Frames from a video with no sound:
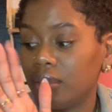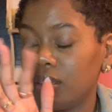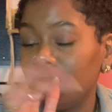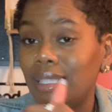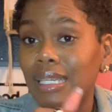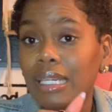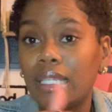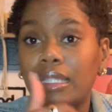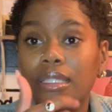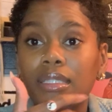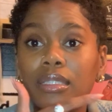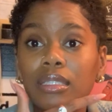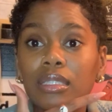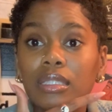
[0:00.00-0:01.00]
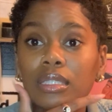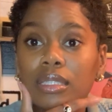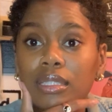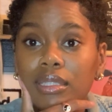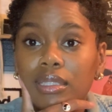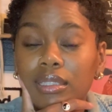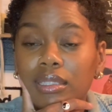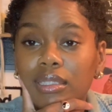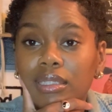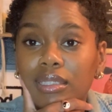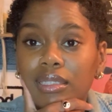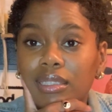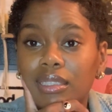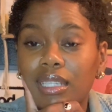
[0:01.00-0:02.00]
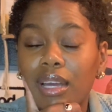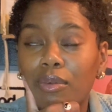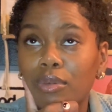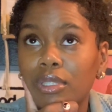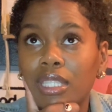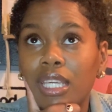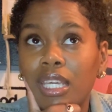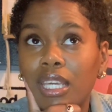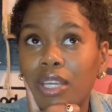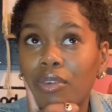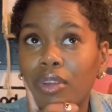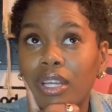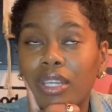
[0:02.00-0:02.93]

yeah i was hearing